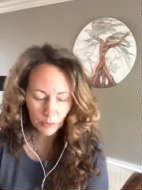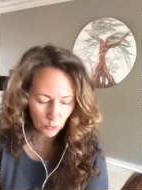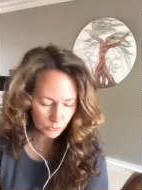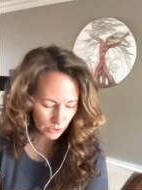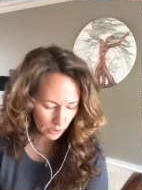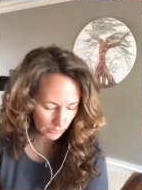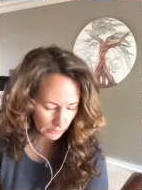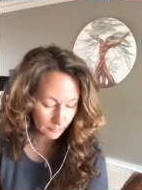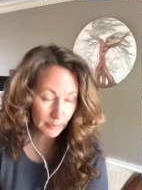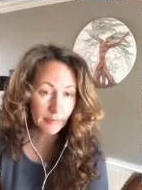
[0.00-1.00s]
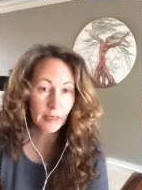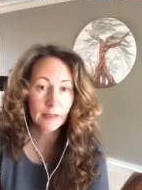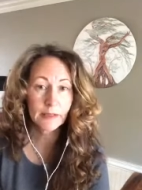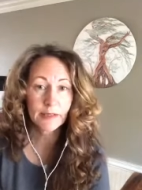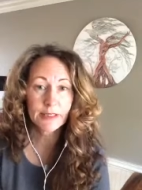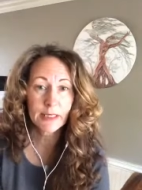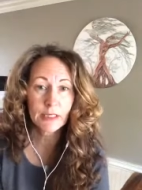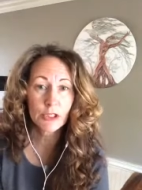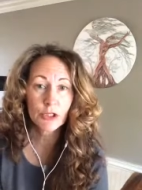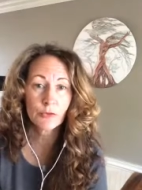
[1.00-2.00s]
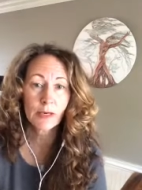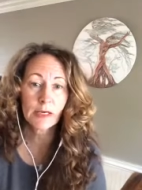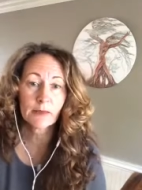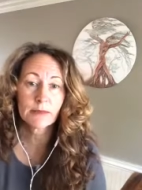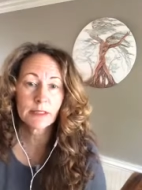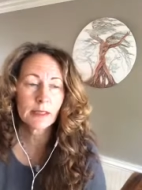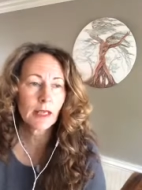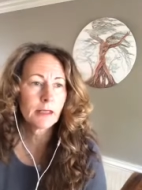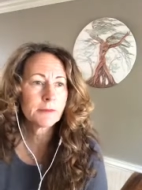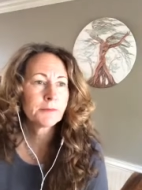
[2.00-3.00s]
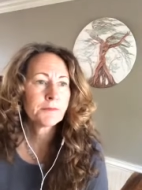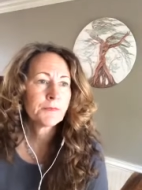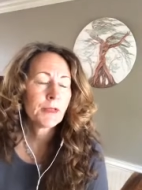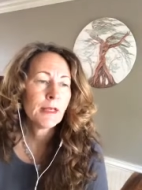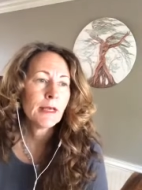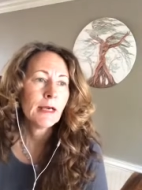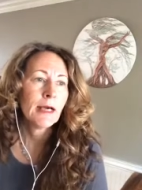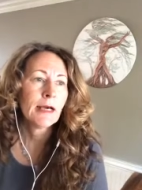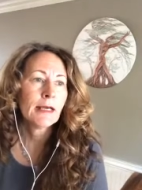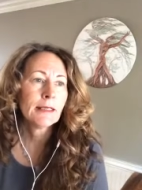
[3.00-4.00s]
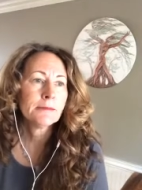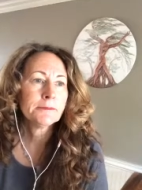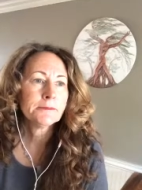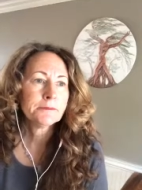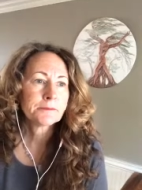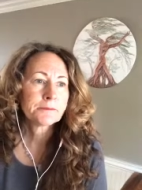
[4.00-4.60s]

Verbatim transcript: but we'll talk a little bit about clary sage and geranium today. Um,